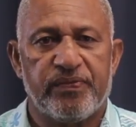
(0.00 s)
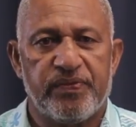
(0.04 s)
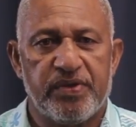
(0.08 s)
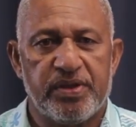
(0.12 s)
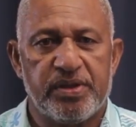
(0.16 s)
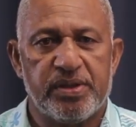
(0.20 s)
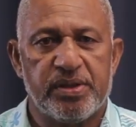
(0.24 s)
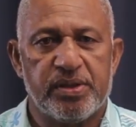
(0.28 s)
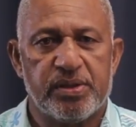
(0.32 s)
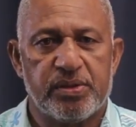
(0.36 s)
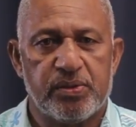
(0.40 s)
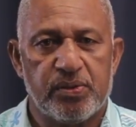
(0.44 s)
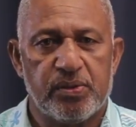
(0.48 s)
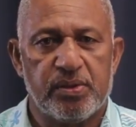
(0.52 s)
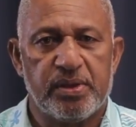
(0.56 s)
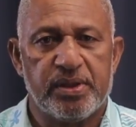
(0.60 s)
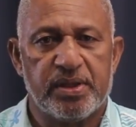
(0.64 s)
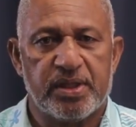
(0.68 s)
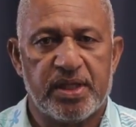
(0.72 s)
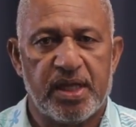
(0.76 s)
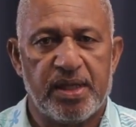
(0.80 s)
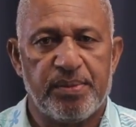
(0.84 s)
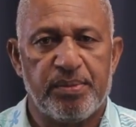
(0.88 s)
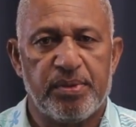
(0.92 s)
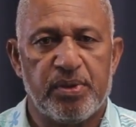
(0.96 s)
Fiji truly
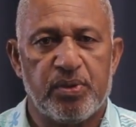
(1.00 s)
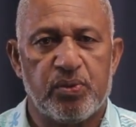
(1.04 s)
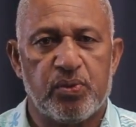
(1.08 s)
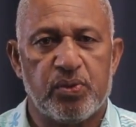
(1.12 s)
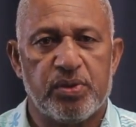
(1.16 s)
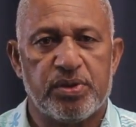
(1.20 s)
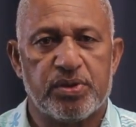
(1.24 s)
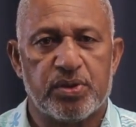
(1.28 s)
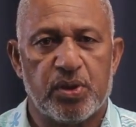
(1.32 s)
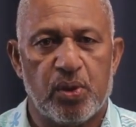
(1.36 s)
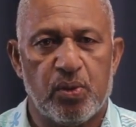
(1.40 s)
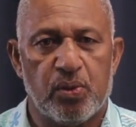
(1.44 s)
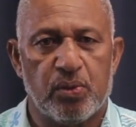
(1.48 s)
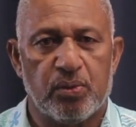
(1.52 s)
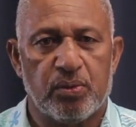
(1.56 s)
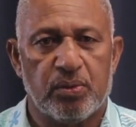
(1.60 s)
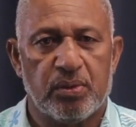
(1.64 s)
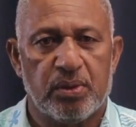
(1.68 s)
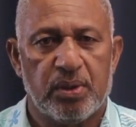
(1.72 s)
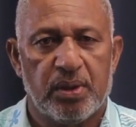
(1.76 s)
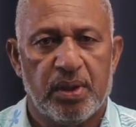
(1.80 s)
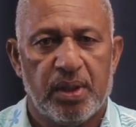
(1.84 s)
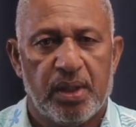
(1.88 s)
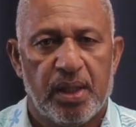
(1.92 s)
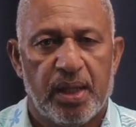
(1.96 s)
came into its own
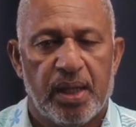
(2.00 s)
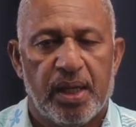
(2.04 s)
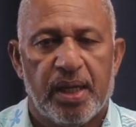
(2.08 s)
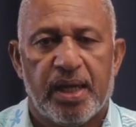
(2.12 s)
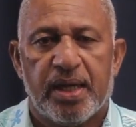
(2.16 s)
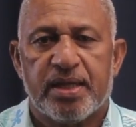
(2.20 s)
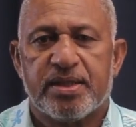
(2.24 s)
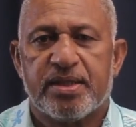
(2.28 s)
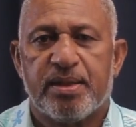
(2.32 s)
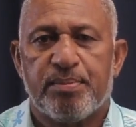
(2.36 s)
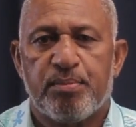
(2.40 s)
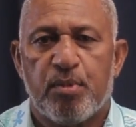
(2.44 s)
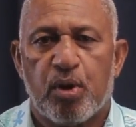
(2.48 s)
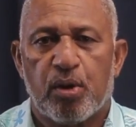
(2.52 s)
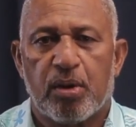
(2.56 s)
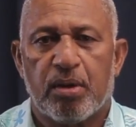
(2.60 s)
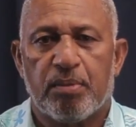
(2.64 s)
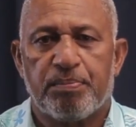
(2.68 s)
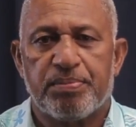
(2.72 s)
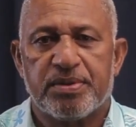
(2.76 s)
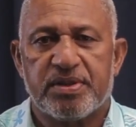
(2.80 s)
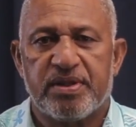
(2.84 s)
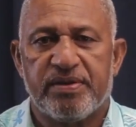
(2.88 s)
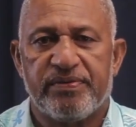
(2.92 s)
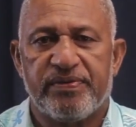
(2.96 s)
as a model
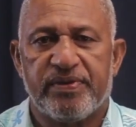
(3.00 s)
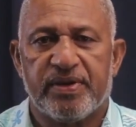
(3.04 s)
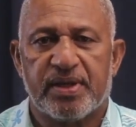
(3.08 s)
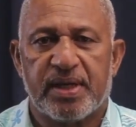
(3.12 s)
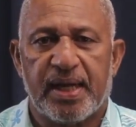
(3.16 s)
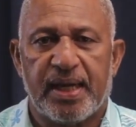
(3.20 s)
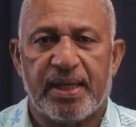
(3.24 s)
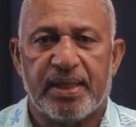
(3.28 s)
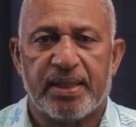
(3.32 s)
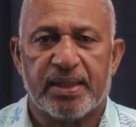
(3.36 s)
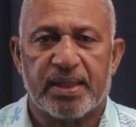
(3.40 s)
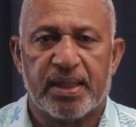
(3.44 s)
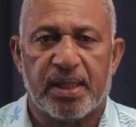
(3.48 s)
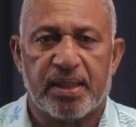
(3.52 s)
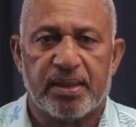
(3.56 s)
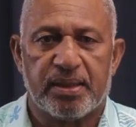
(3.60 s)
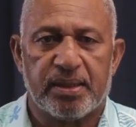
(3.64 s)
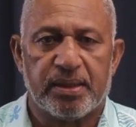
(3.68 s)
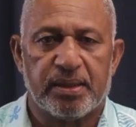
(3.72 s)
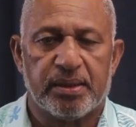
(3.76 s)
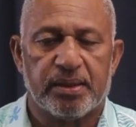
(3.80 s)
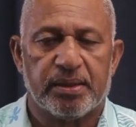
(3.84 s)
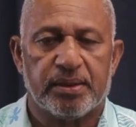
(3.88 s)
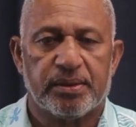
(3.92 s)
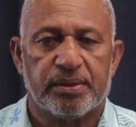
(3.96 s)
Pacific Island
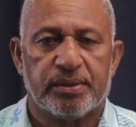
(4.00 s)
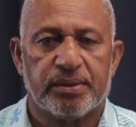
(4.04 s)
country.